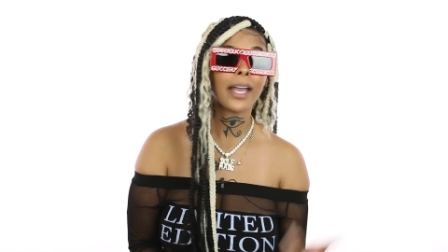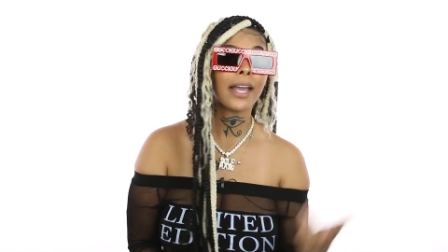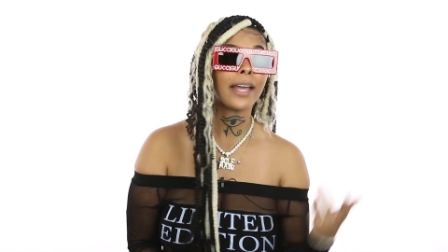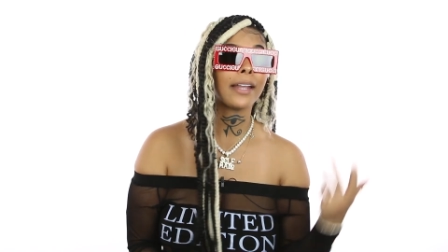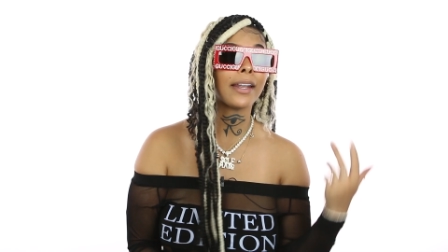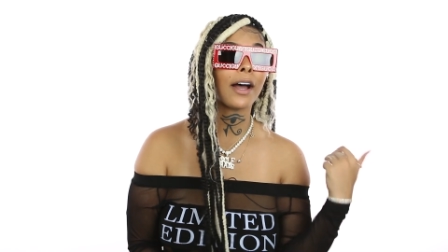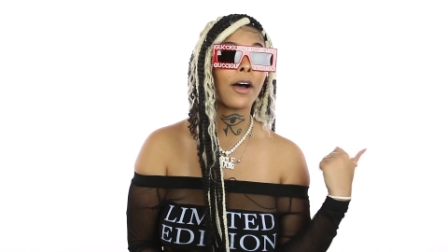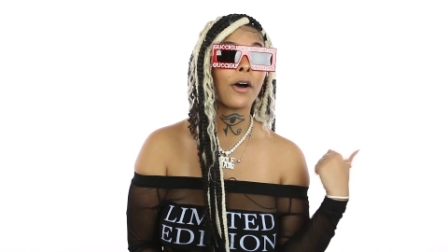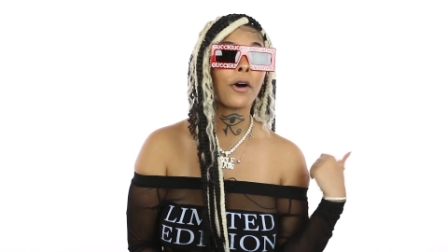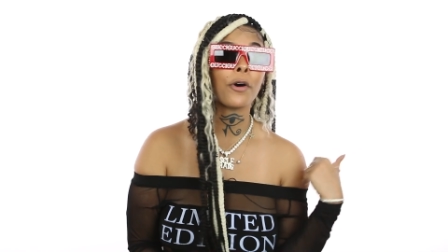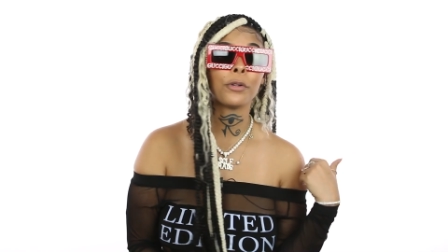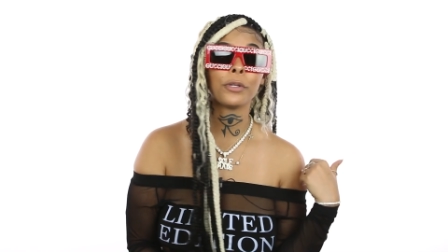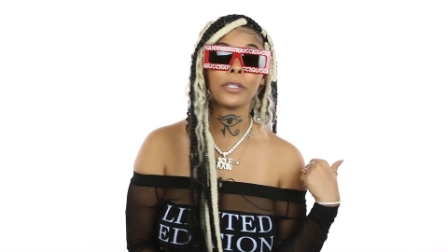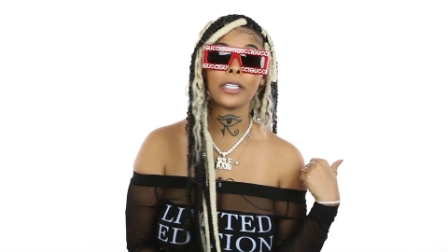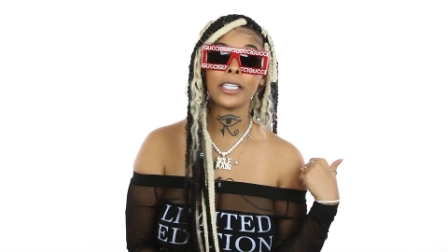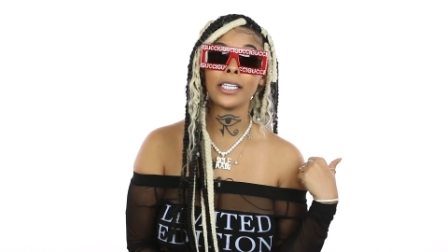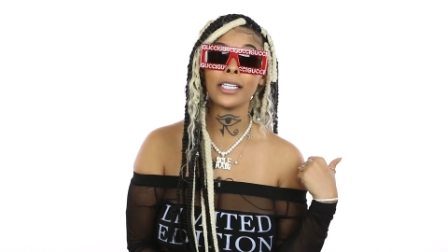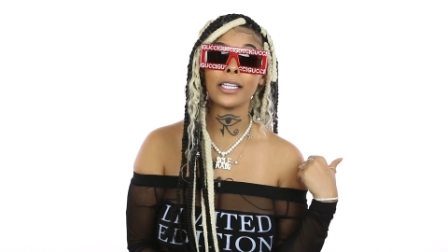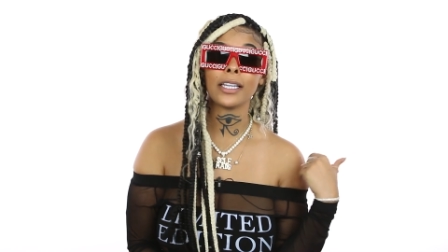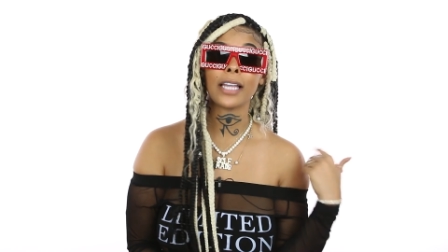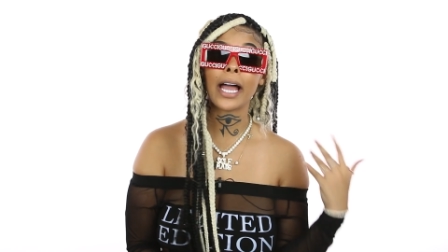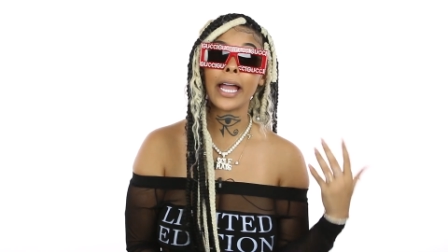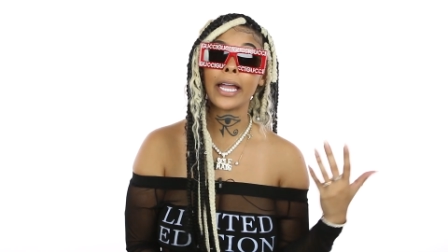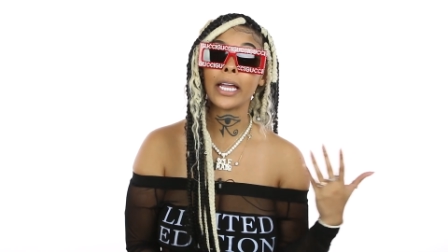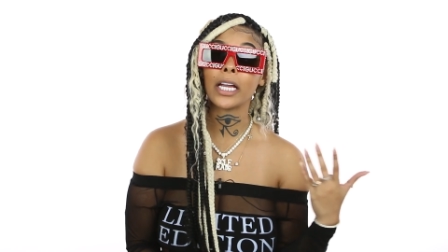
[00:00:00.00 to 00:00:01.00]
and I
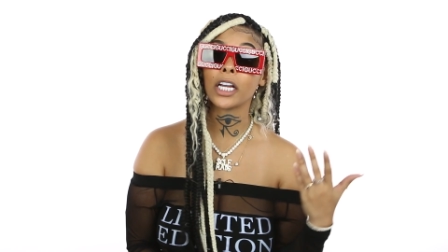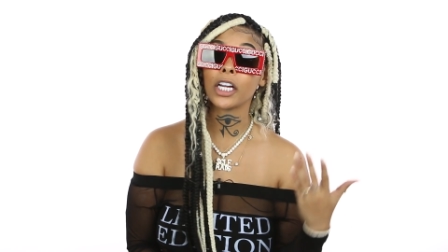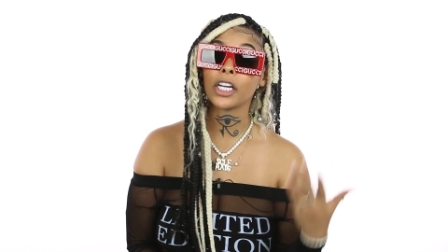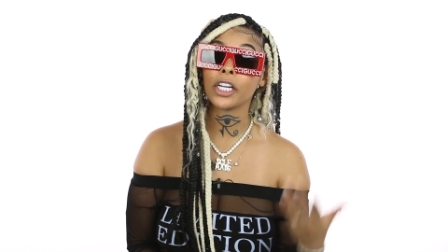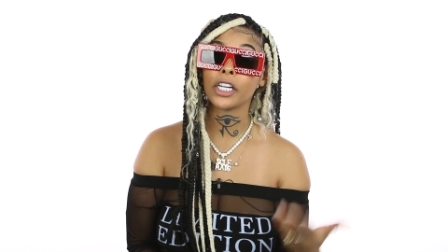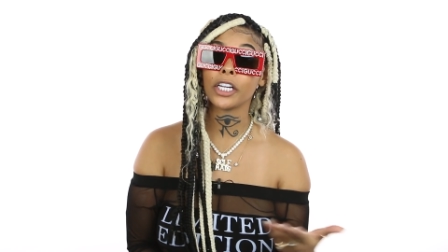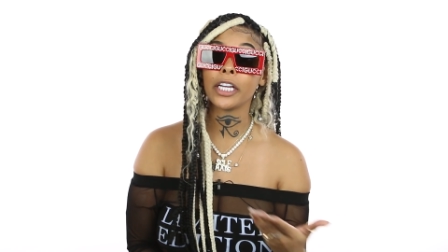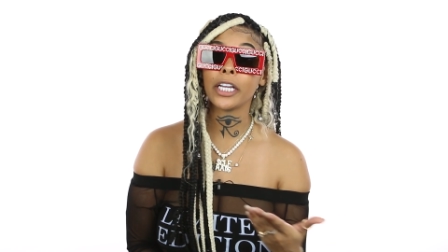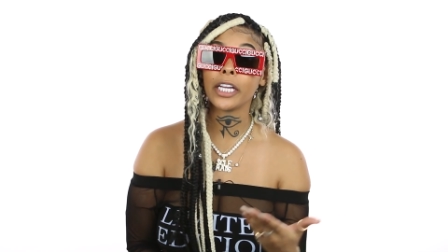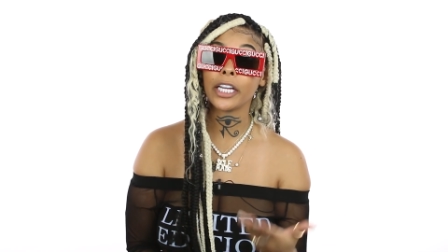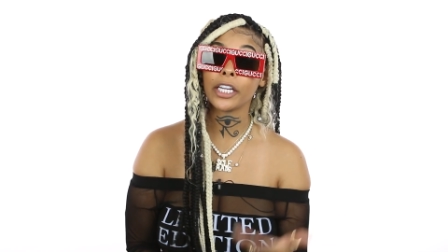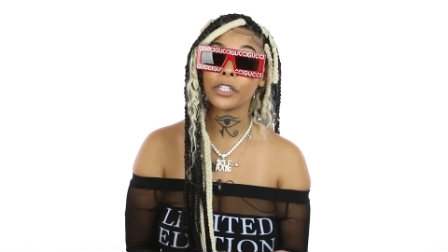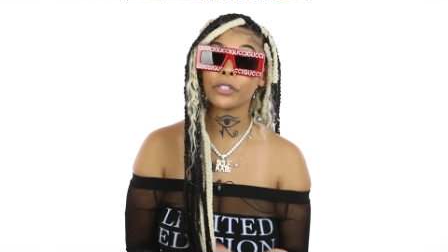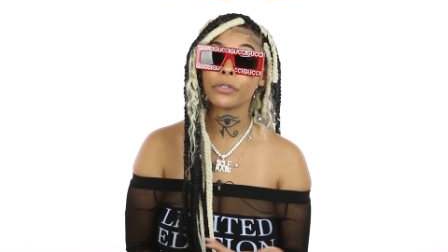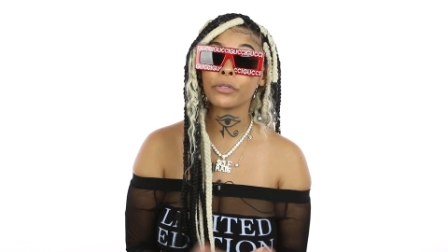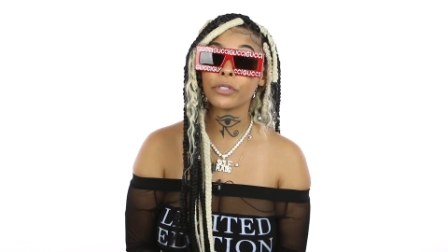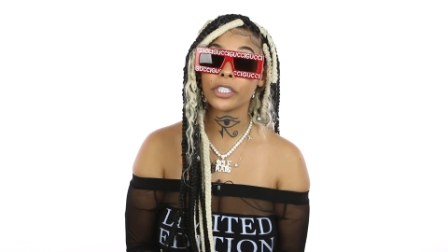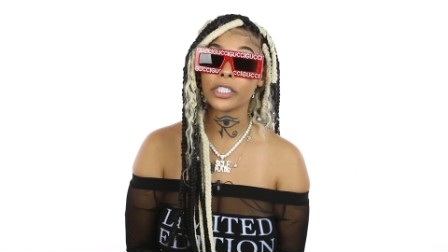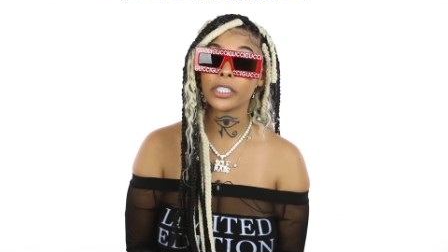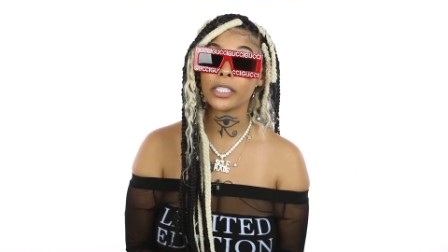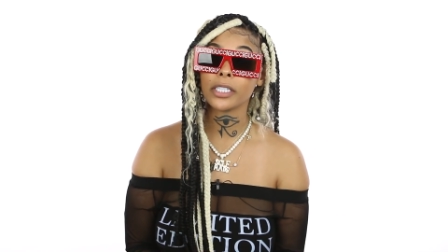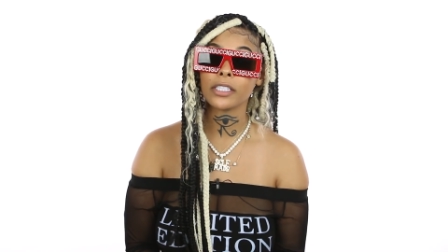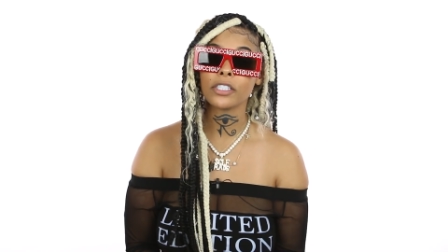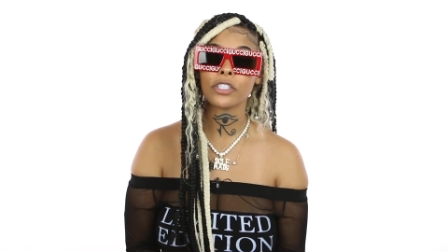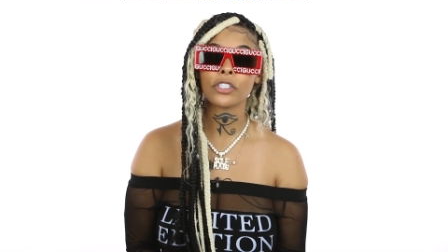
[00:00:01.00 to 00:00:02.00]
only like good
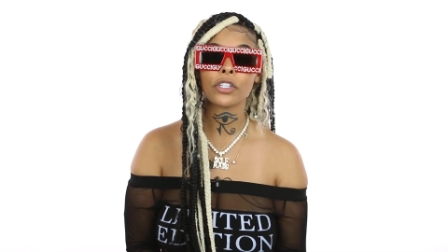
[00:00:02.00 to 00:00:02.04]
energy.